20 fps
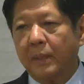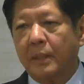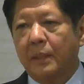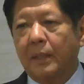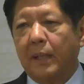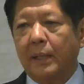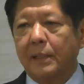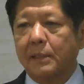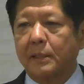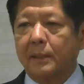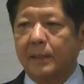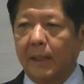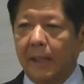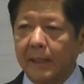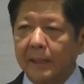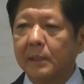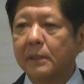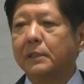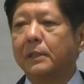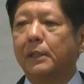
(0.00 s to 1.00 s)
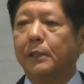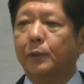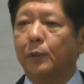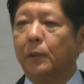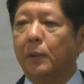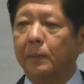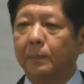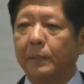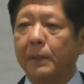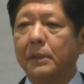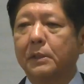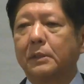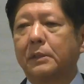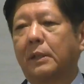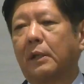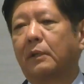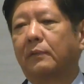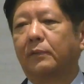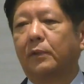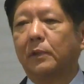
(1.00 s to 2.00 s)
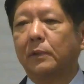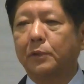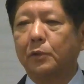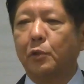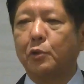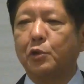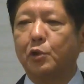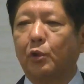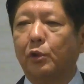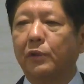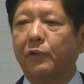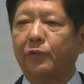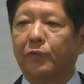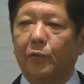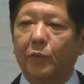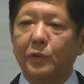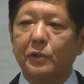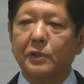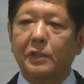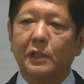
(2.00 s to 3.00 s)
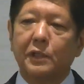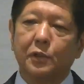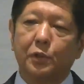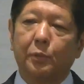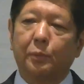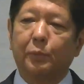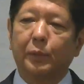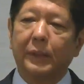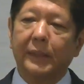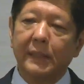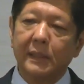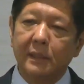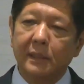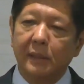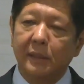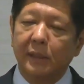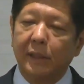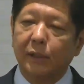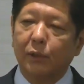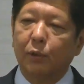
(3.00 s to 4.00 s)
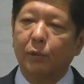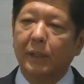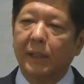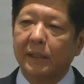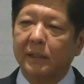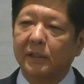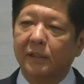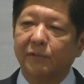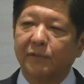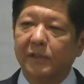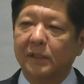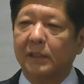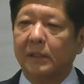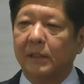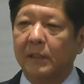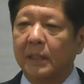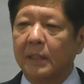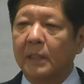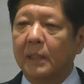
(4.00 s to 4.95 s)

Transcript: Astranis and Orbitz have also joined forces to bring internet connectivity